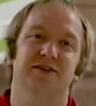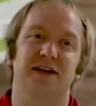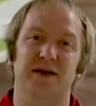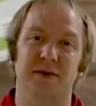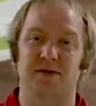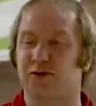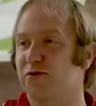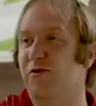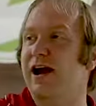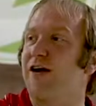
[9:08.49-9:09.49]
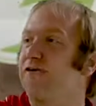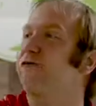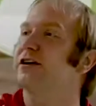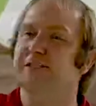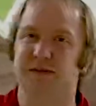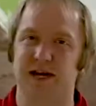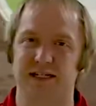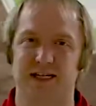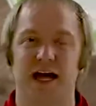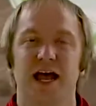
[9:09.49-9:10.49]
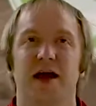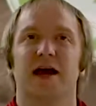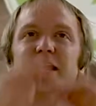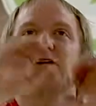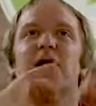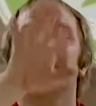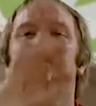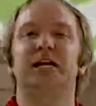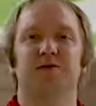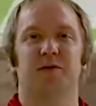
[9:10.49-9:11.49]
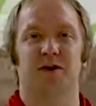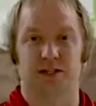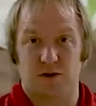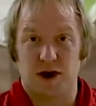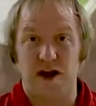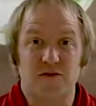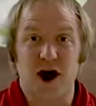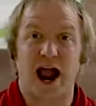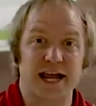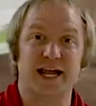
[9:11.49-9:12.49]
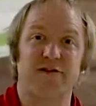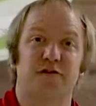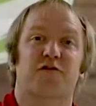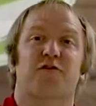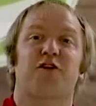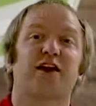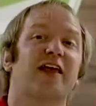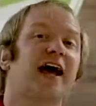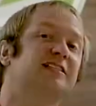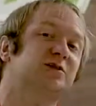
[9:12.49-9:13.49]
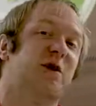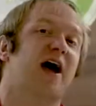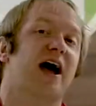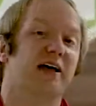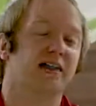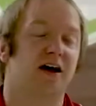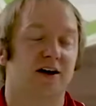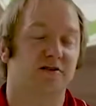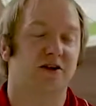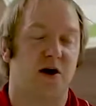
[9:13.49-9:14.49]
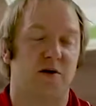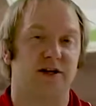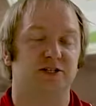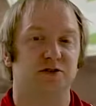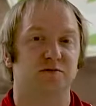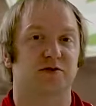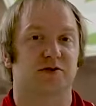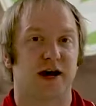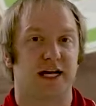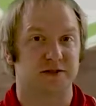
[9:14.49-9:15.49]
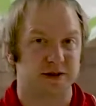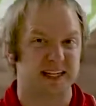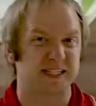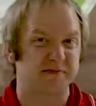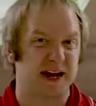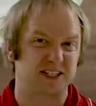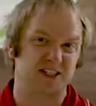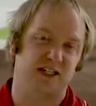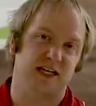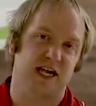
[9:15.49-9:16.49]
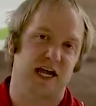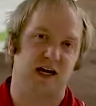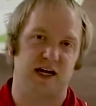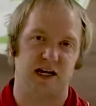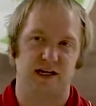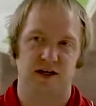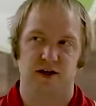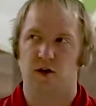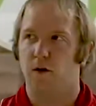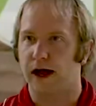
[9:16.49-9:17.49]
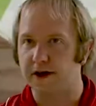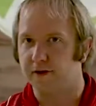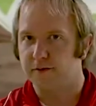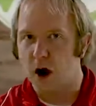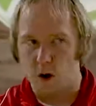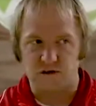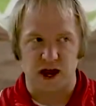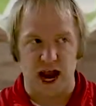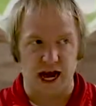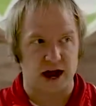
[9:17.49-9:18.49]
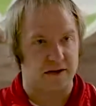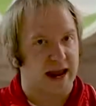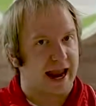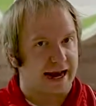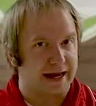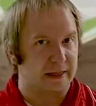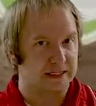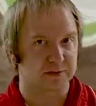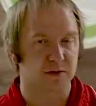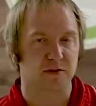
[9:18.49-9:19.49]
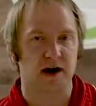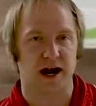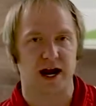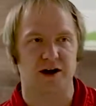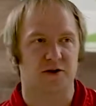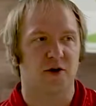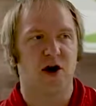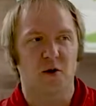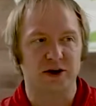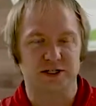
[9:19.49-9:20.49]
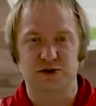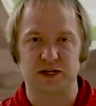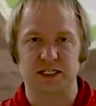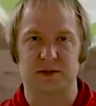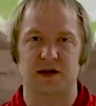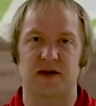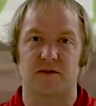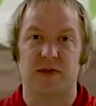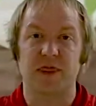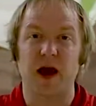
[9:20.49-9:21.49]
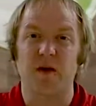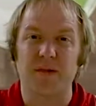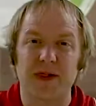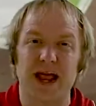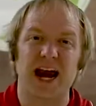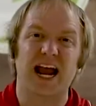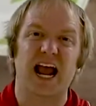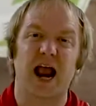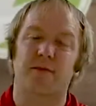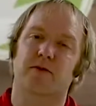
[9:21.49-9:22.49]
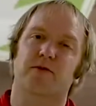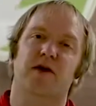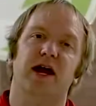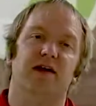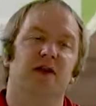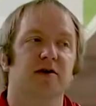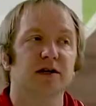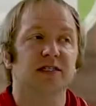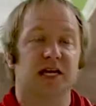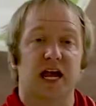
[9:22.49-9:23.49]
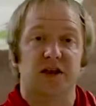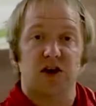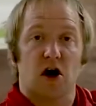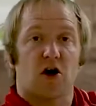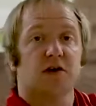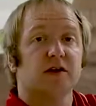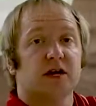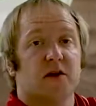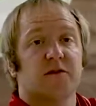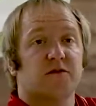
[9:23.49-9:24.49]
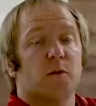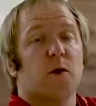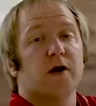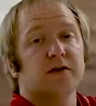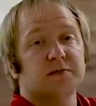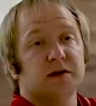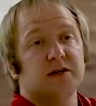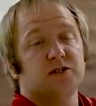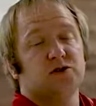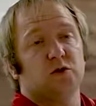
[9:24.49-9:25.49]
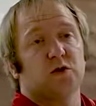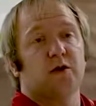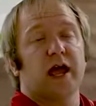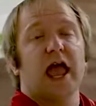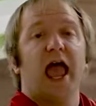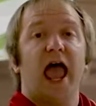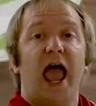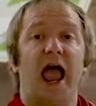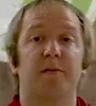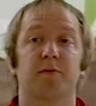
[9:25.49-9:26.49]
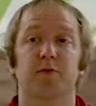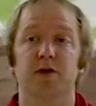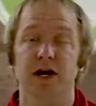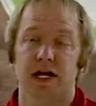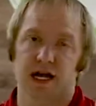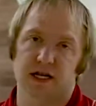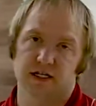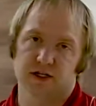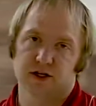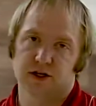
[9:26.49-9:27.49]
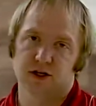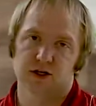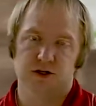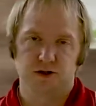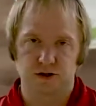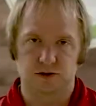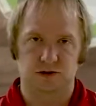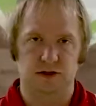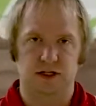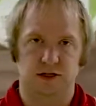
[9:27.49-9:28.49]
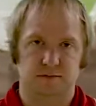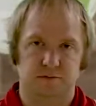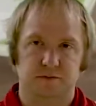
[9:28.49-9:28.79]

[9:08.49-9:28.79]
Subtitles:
Okay, maybe they're throwing out frisbees and hitting around beach balls or whatever I can get for free. That's why I love going to parades, but especially the candy. Well, I don't know if they handed out candy on this parade or what treats I'm going to give them, but they were planning a parade, and they're going to take the Ark of the Covenant from where it was being stored and bring it to Jerusalem.